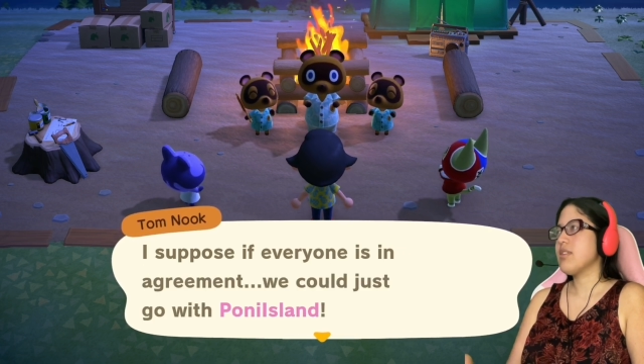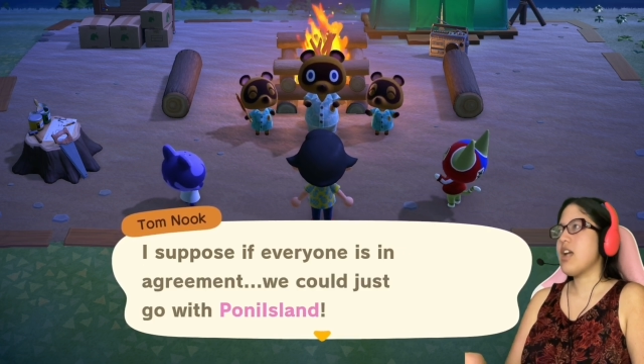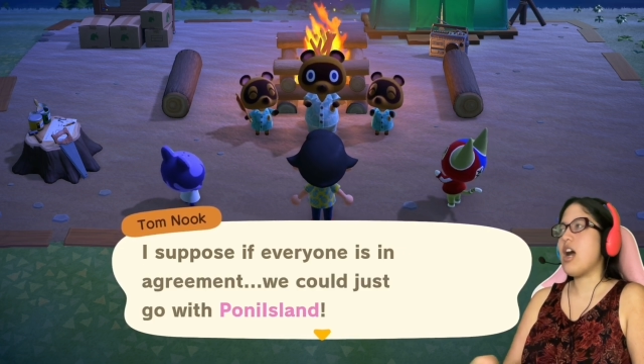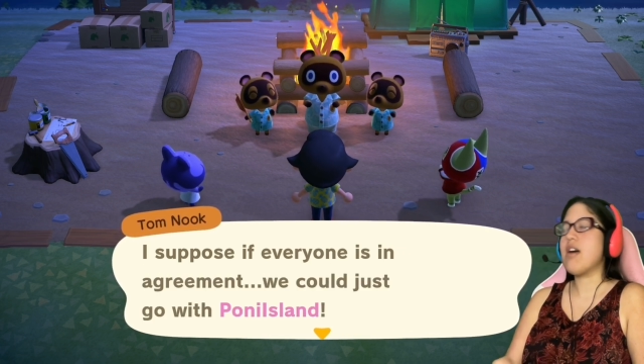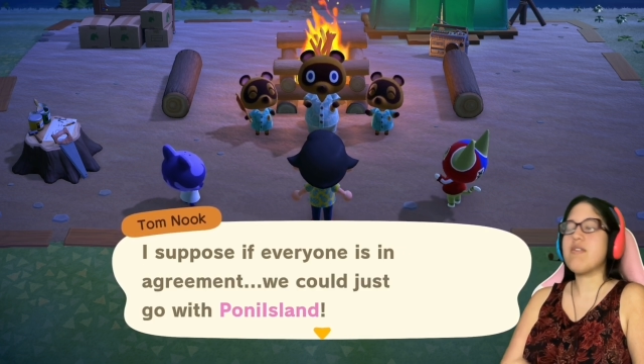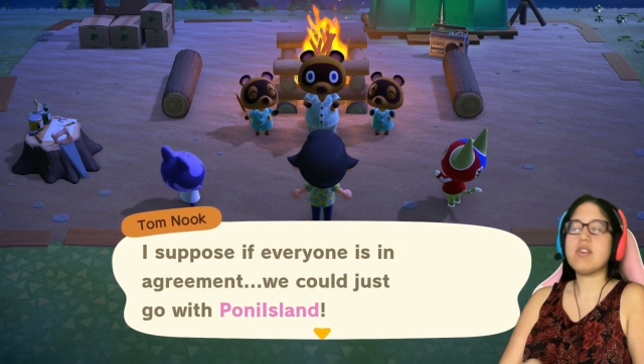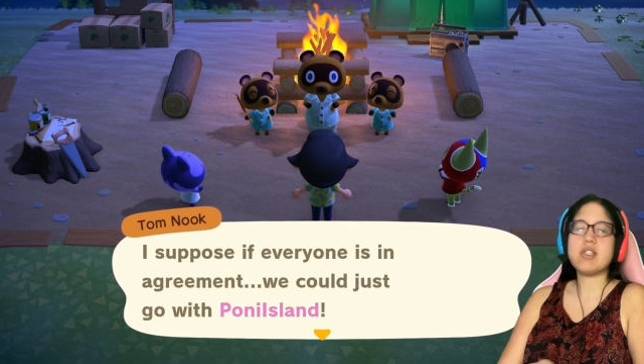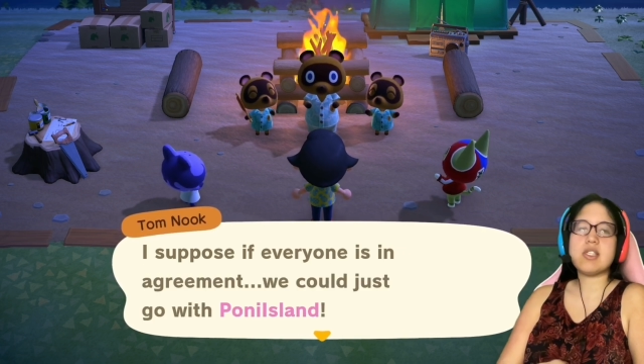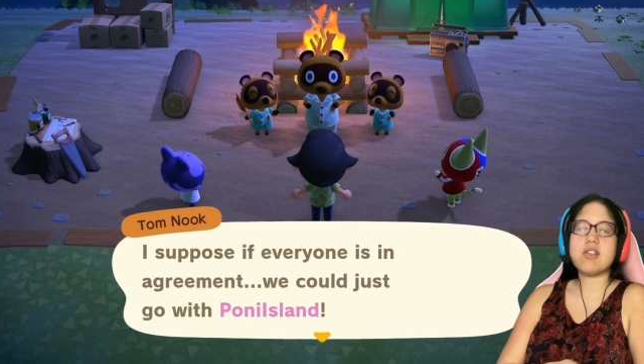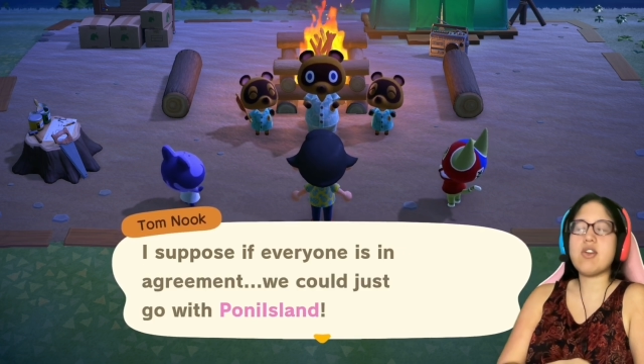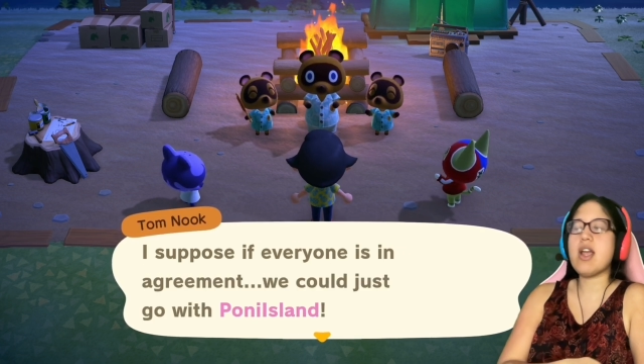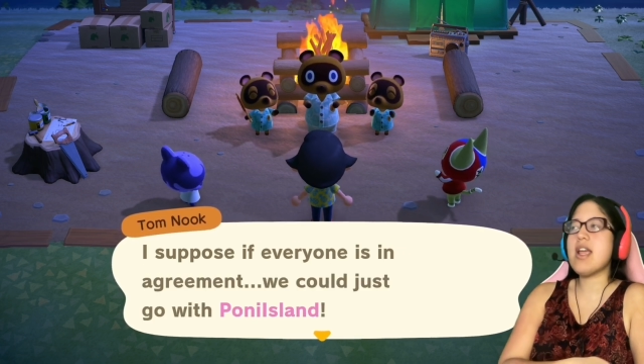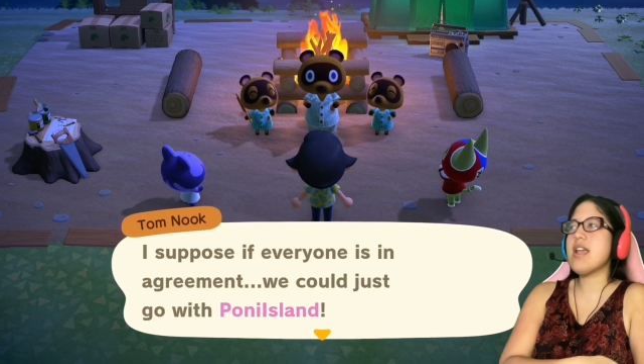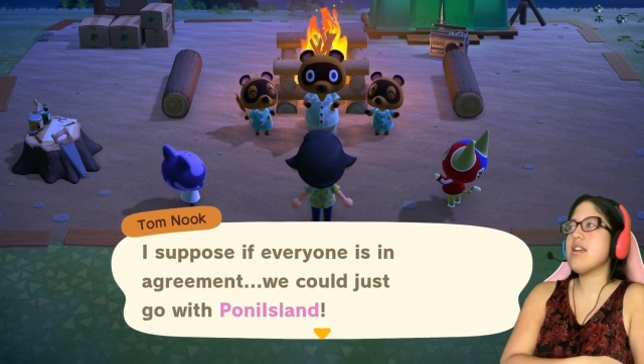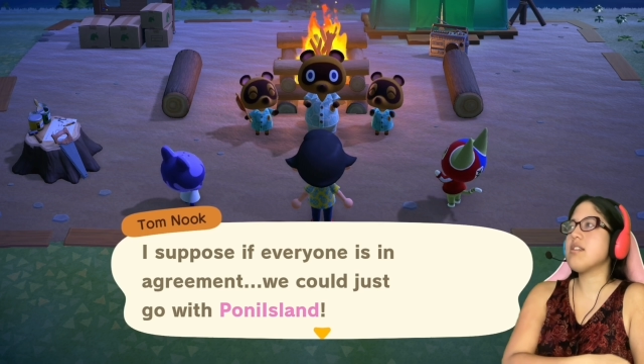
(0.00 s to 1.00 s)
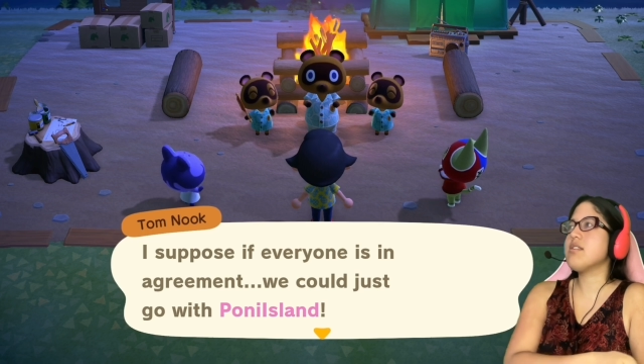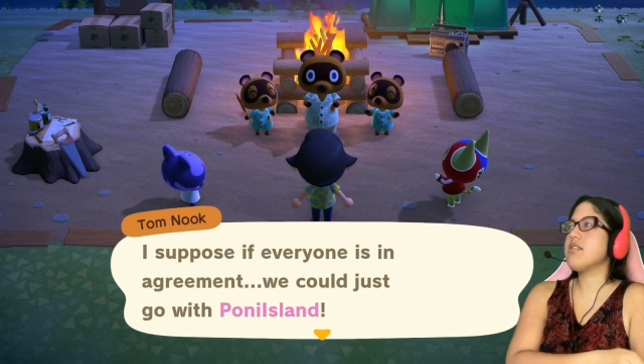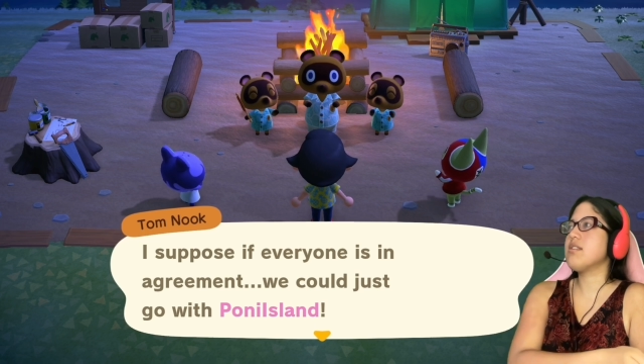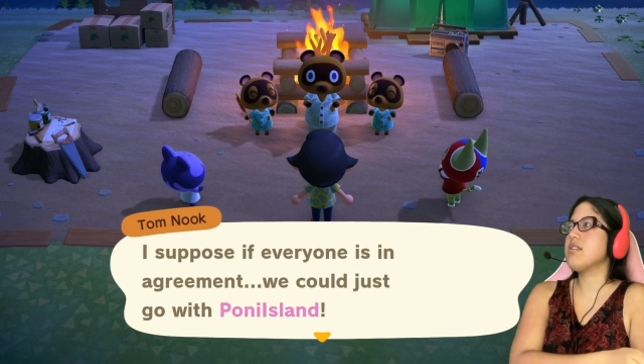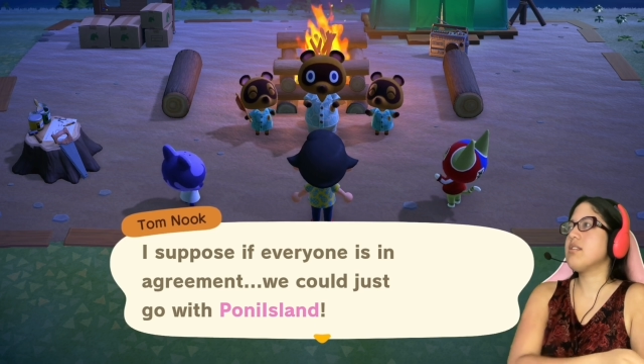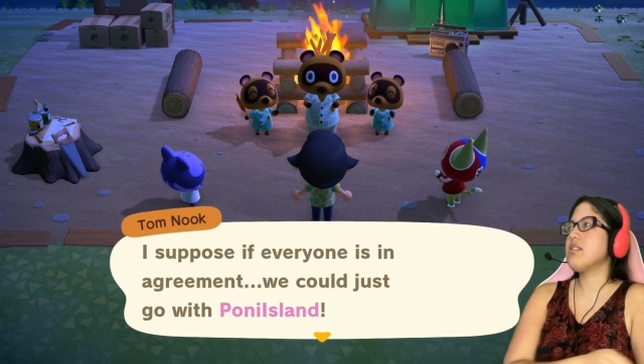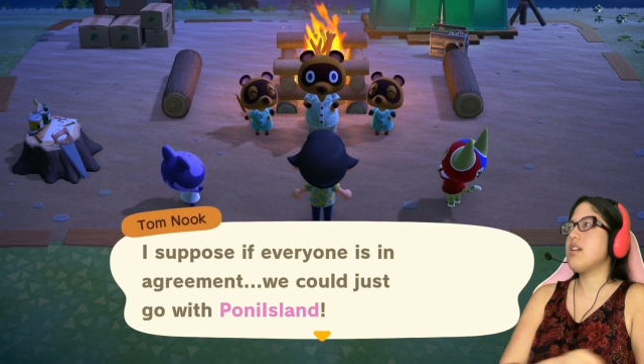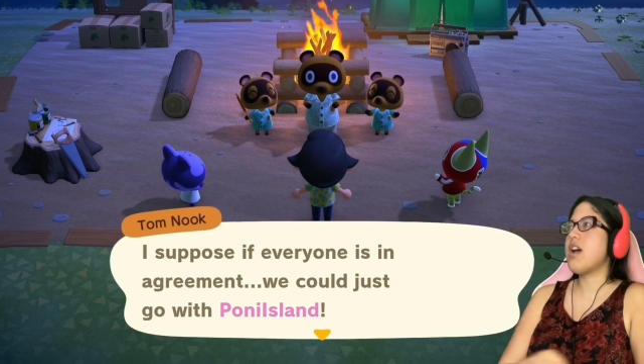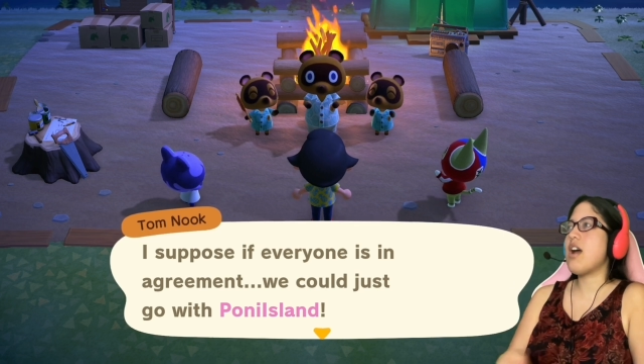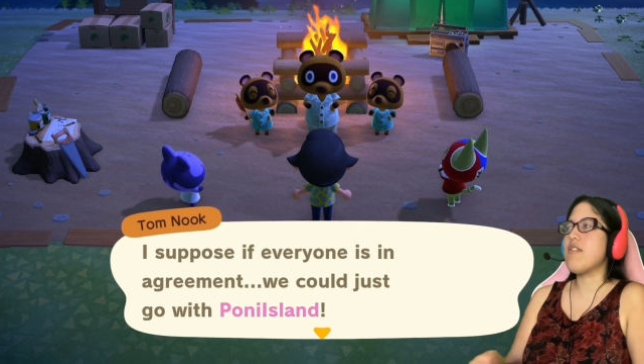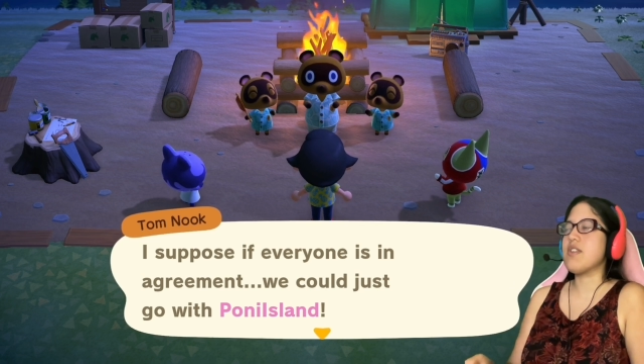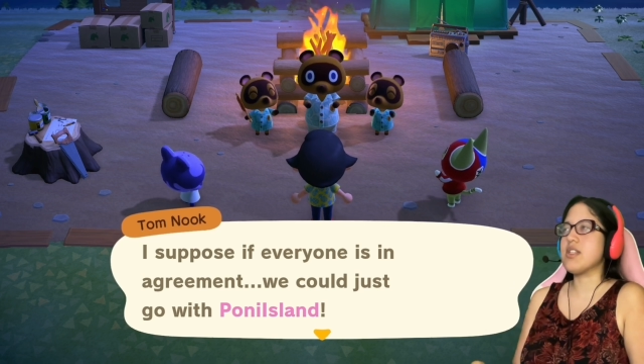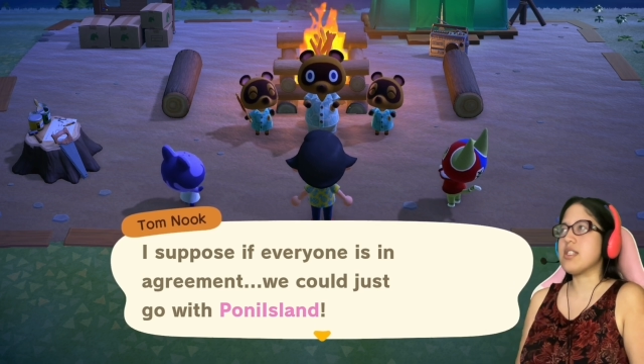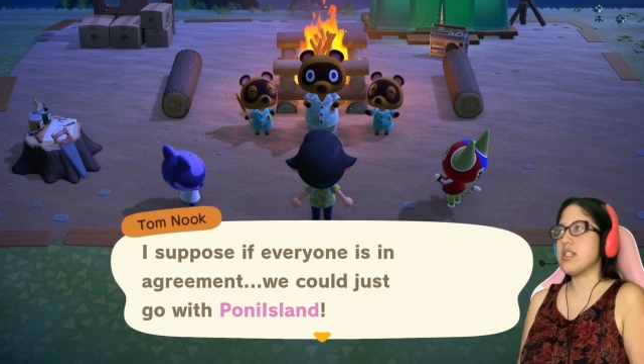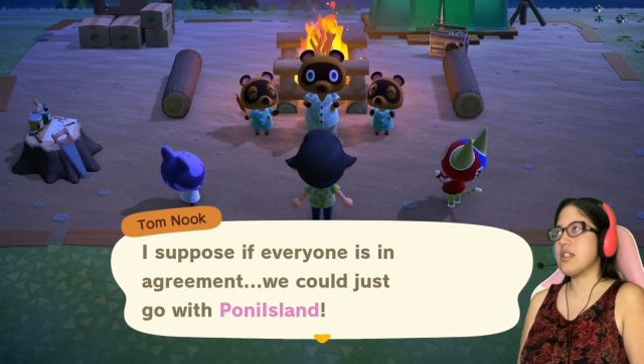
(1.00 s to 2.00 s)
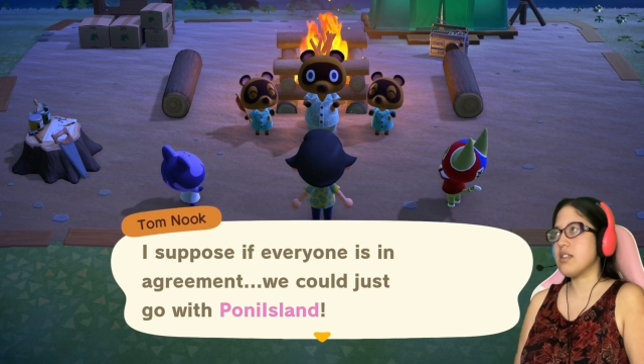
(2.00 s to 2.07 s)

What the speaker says: Obviously, right? Obviously.